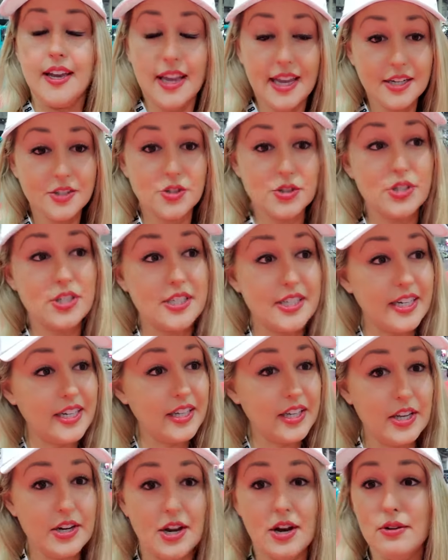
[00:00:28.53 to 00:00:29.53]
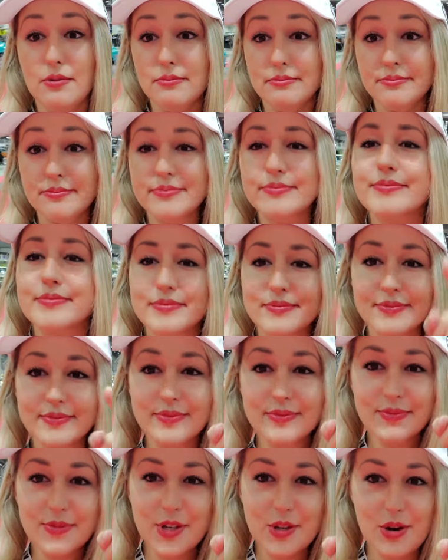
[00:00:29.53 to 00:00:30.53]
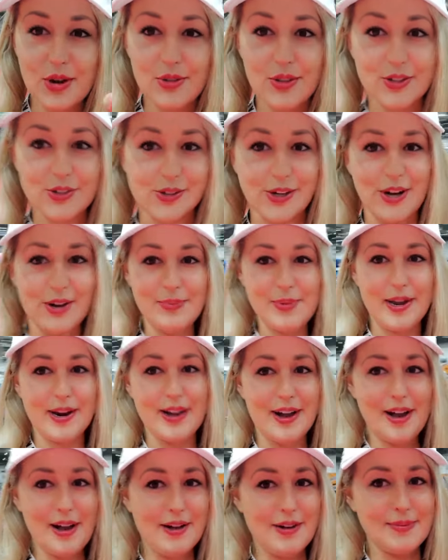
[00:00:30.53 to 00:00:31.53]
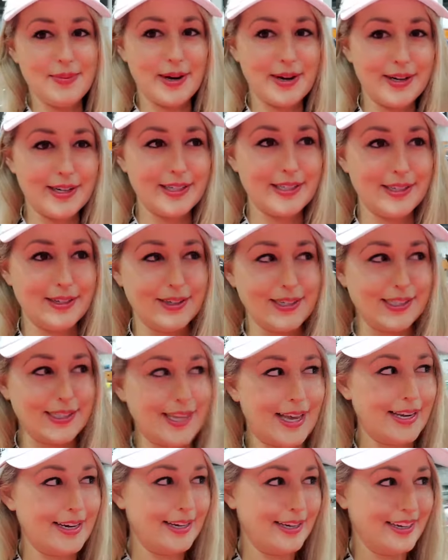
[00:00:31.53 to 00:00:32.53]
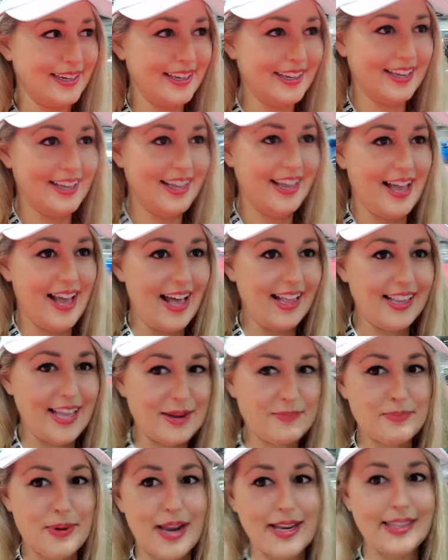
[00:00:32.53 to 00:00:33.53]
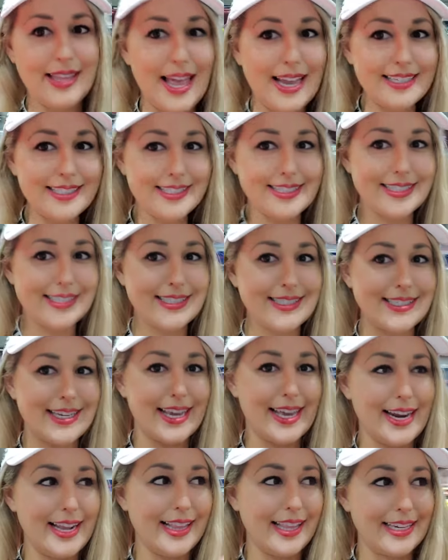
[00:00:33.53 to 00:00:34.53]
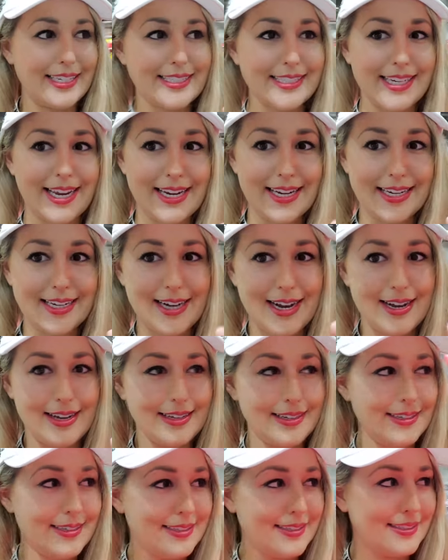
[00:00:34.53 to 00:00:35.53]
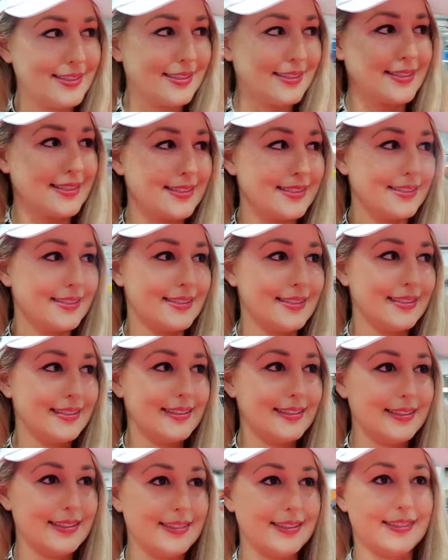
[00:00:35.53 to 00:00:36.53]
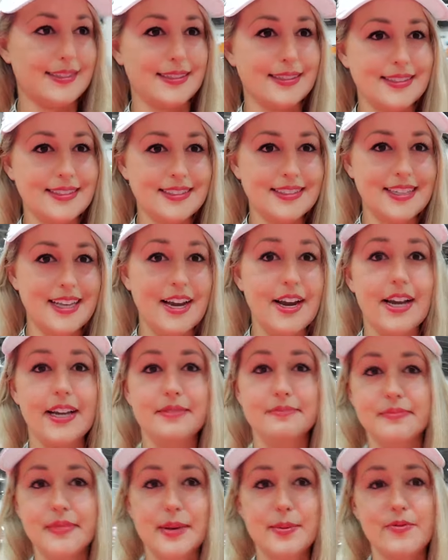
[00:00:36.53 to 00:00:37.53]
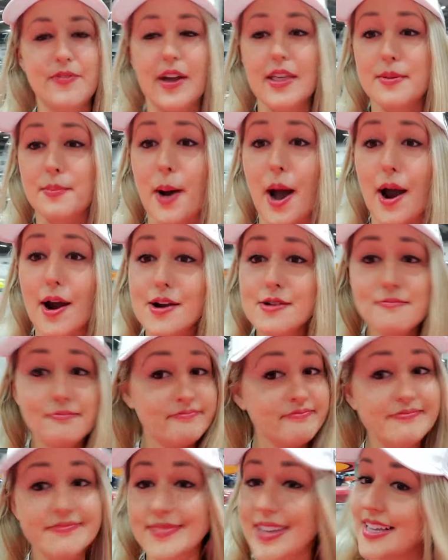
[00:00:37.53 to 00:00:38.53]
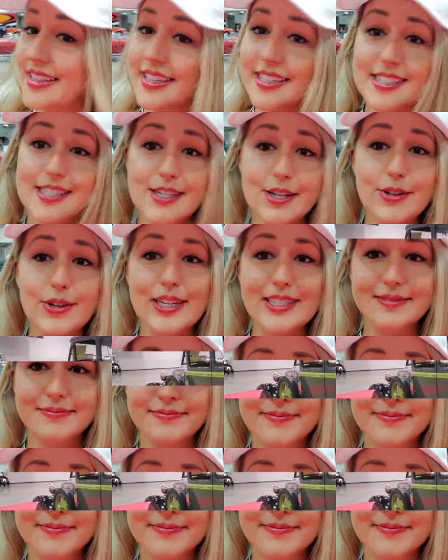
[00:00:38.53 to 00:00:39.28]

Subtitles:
interesting, you know. You know the drill, but oh, I'm already so excited. I like bright lights, and I like shiny cars. Ah! All right, let me find the bar, and let's do it.